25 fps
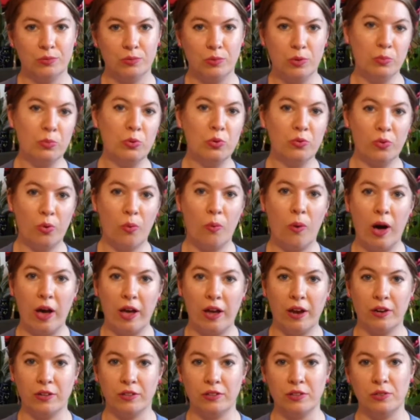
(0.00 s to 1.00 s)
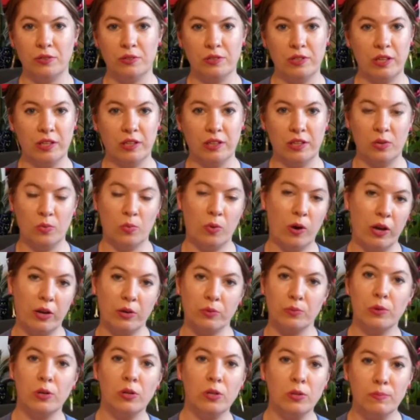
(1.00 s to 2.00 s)
remove a wire using the
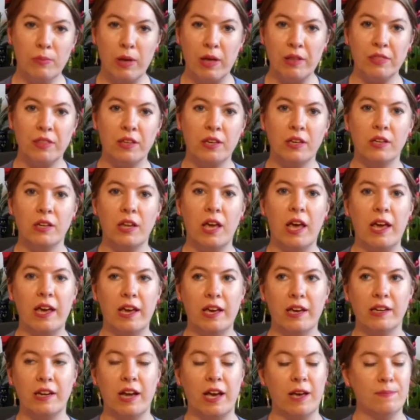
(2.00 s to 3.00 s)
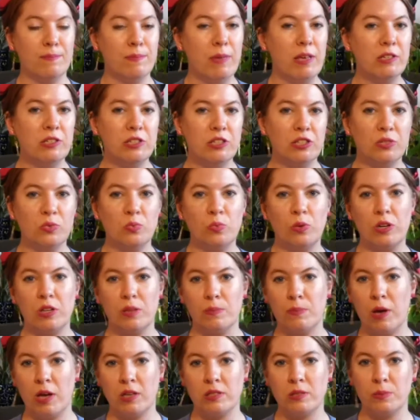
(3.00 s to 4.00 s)
wire roll method and I mentioned one
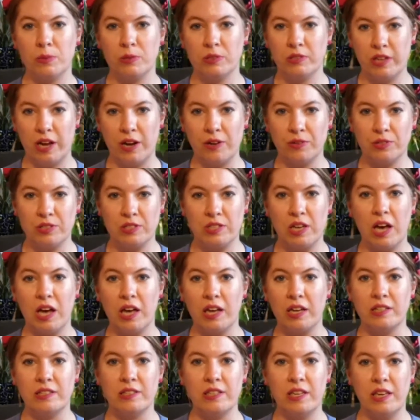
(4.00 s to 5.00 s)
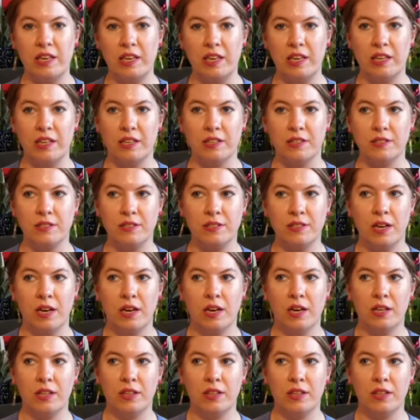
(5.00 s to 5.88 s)
of the possible downsides is